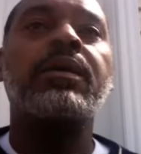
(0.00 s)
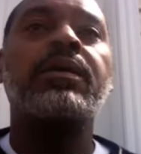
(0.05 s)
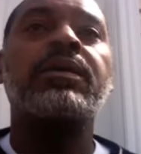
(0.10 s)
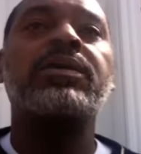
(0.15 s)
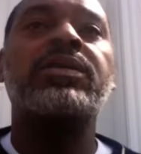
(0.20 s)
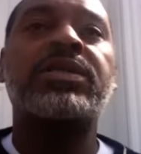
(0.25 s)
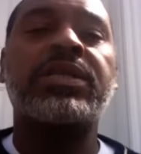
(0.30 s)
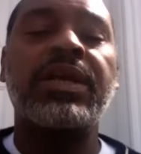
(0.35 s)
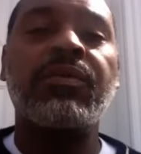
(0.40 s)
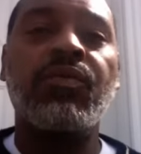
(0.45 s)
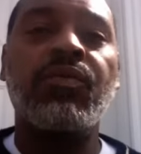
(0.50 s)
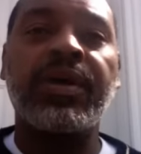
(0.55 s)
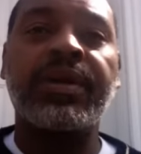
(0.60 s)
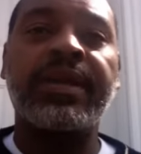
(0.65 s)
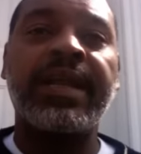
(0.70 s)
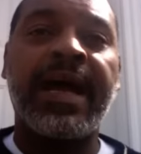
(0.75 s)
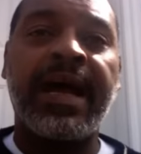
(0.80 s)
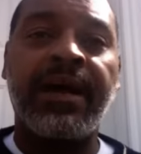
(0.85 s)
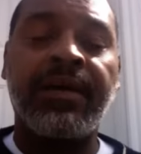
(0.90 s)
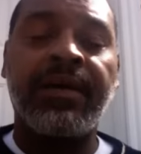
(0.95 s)
She went
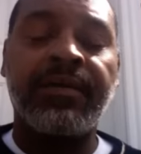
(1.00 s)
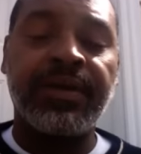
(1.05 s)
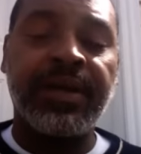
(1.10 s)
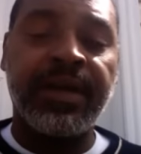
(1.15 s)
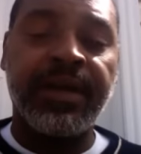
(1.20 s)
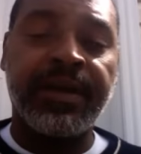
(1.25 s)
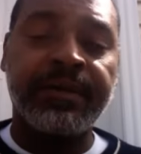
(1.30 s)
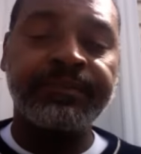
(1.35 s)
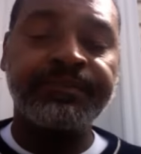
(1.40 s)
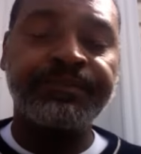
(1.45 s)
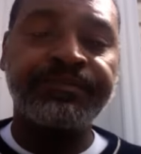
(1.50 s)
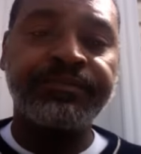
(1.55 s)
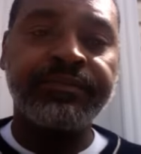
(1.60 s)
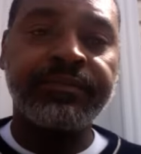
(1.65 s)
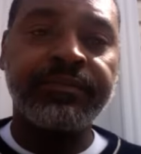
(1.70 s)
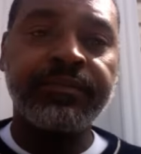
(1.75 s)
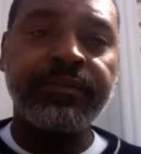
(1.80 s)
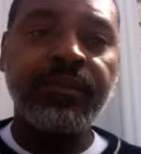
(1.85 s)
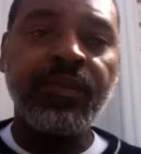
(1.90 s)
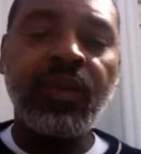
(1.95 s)
down there
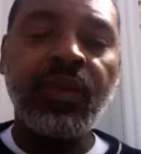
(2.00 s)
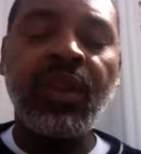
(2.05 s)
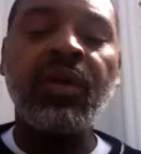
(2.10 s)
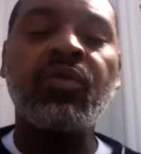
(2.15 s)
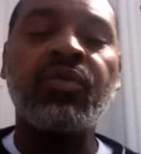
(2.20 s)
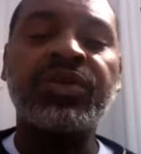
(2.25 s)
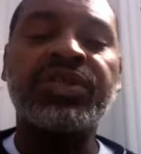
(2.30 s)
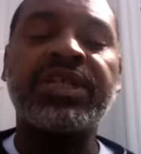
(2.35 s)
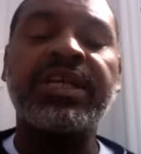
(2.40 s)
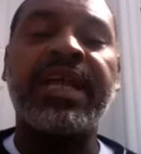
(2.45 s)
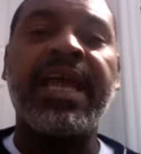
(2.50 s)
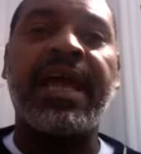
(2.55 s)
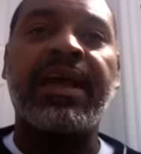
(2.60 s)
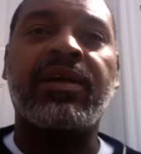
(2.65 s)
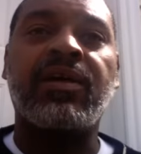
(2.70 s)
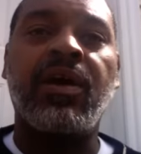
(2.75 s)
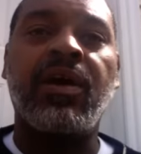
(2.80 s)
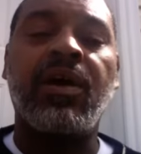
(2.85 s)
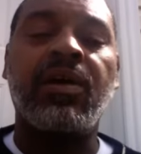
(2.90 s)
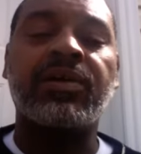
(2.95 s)
when she got
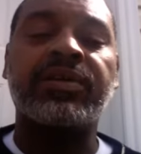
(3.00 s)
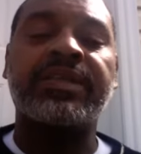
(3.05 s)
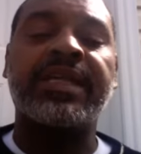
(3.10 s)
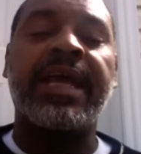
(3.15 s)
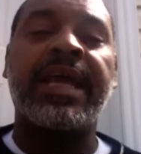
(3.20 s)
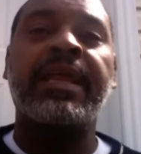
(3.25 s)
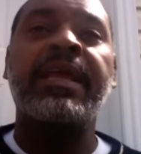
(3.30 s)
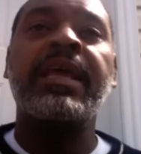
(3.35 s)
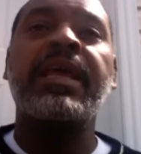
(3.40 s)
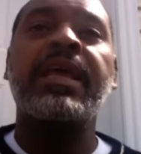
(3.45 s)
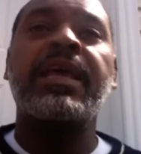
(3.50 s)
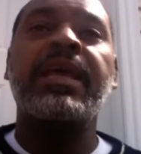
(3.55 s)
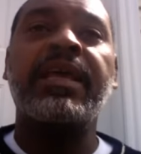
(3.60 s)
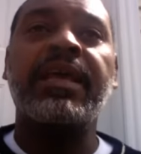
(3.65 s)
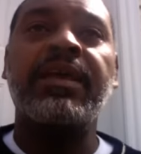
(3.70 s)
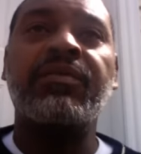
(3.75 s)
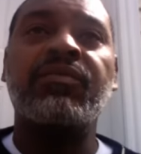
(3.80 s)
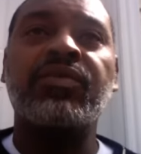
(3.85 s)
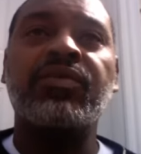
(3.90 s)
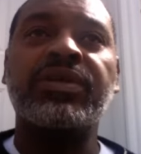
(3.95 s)
calls that
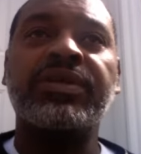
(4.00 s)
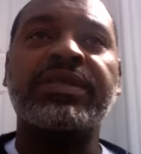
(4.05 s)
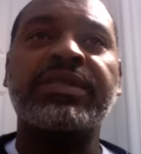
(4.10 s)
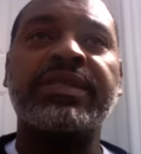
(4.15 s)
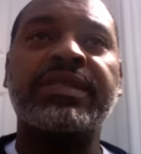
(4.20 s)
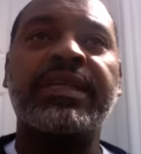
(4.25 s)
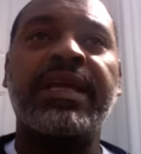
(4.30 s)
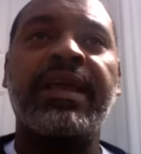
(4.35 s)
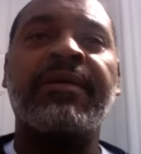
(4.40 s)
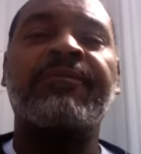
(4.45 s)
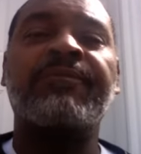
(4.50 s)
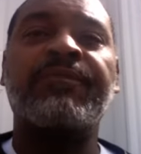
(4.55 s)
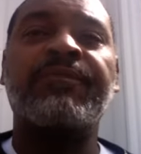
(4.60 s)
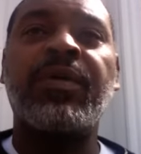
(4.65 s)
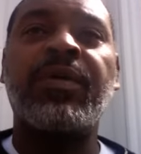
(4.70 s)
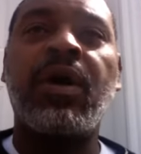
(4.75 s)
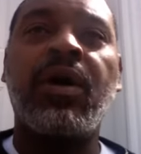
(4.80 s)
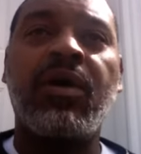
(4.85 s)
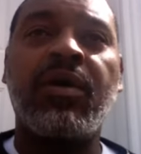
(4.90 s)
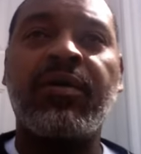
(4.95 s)
he was
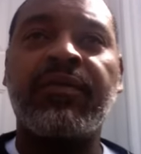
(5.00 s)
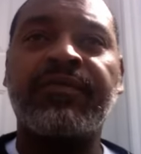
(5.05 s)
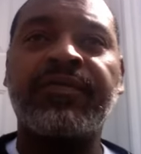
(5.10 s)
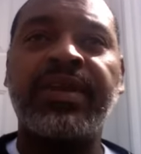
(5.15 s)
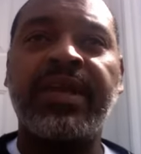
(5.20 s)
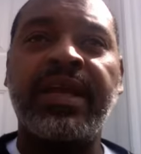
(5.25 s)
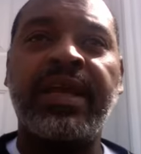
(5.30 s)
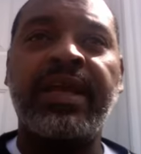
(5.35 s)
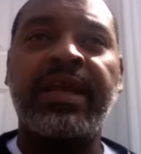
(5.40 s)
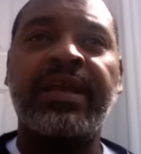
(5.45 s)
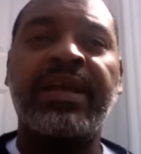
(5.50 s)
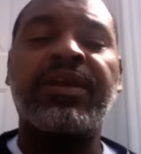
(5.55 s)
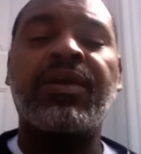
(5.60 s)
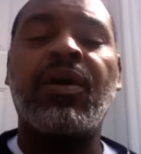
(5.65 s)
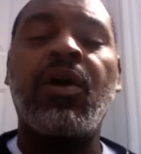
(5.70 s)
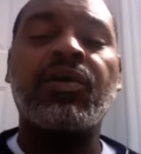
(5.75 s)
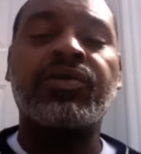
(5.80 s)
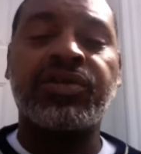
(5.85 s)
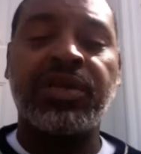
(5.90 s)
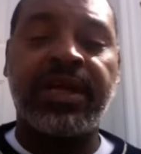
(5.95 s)
involved in an
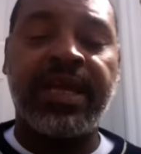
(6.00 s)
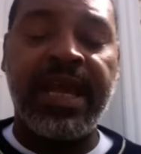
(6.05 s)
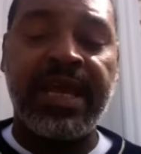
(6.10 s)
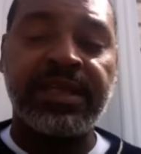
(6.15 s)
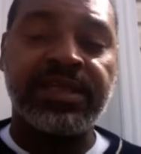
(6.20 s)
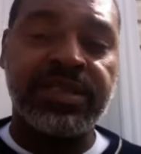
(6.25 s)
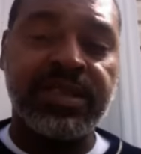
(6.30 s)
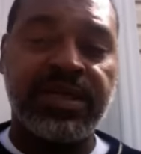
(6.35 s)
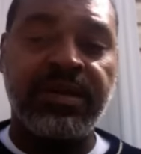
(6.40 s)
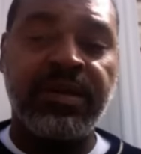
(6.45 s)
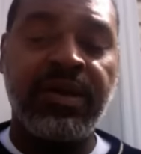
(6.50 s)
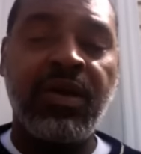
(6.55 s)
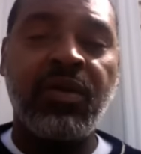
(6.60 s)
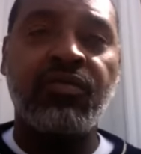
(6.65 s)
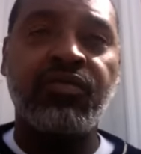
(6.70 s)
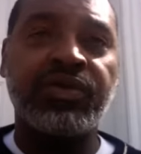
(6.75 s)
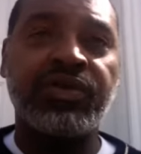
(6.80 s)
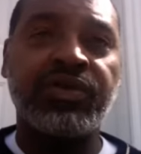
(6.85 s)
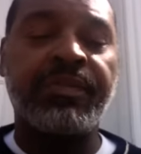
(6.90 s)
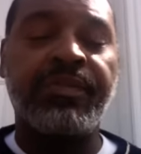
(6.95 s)
altercation
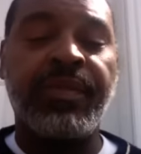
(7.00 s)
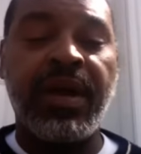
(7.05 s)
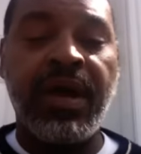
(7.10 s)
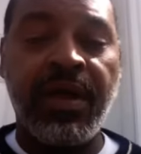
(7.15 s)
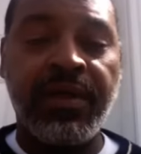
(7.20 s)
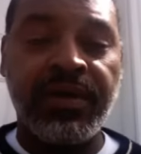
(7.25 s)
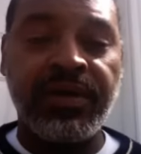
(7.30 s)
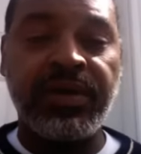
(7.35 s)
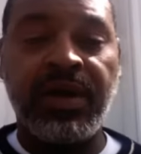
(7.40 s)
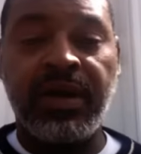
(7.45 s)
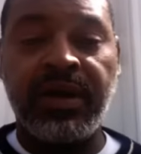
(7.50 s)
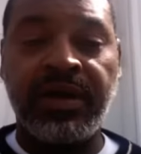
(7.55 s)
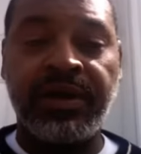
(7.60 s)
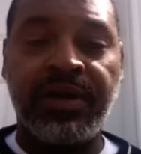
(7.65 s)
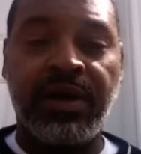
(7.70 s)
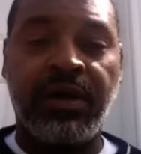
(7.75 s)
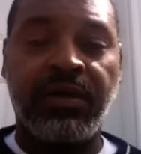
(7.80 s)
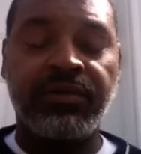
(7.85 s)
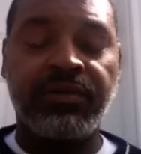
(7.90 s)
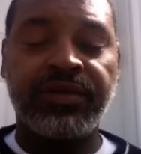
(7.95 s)
with some other young
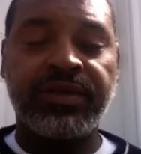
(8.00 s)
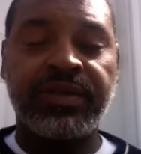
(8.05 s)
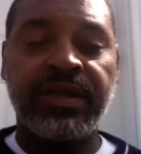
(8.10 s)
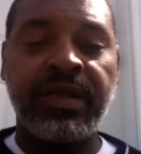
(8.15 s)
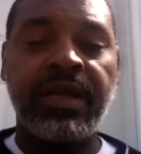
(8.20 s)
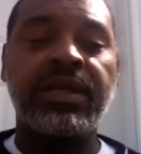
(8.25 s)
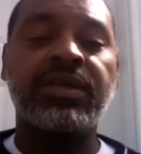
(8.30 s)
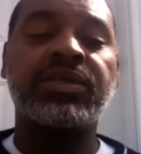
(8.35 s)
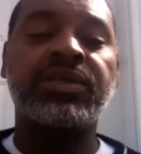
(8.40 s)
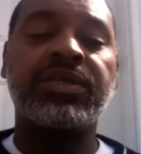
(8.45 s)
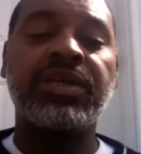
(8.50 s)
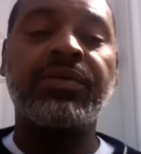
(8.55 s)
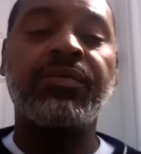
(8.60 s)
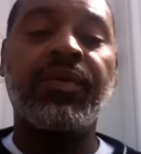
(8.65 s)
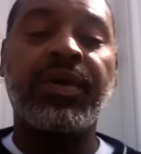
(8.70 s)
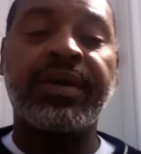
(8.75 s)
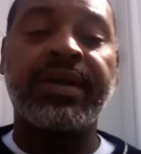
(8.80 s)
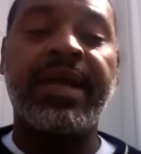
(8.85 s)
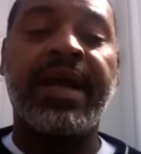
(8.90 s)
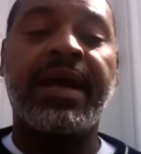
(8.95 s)
adults. She
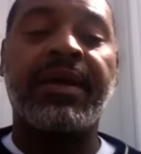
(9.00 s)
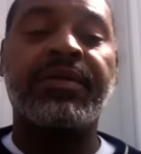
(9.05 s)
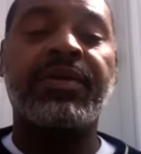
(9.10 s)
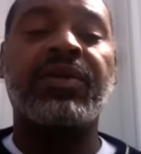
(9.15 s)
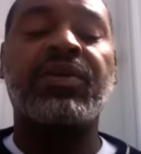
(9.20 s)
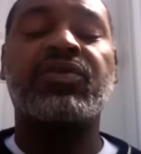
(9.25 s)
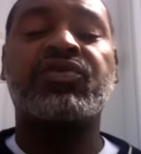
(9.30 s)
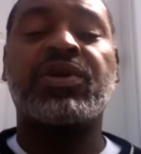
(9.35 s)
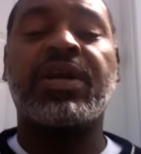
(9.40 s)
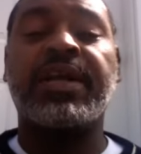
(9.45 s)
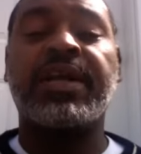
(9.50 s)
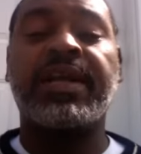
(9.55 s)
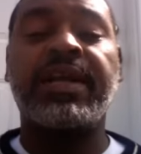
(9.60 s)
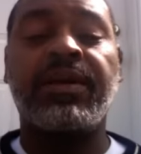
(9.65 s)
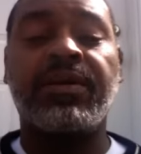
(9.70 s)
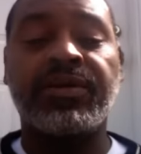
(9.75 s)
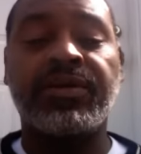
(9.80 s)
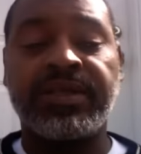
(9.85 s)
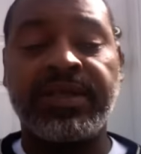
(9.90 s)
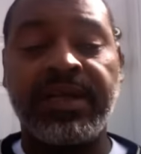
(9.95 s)
went down there to try to get
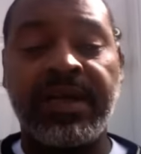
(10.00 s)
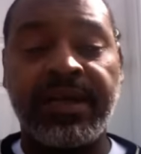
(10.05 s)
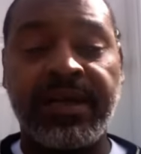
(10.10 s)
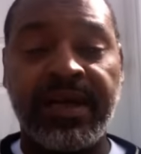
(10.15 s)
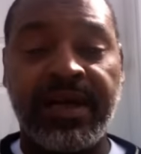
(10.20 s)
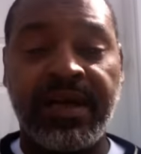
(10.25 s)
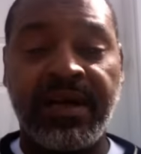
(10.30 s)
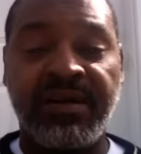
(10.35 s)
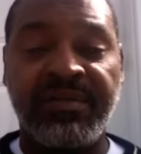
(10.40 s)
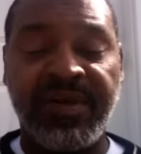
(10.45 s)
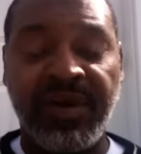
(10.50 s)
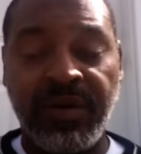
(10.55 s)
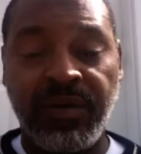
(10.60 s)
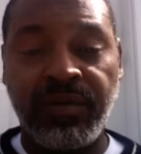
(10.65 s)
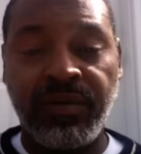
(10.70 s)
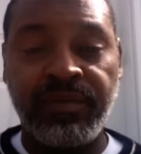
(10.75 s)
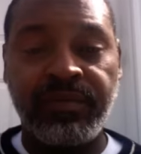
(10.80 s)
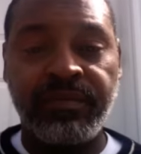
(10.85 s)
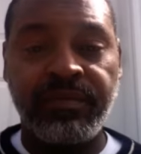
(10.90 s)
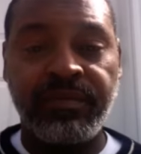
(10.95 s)
her son to come home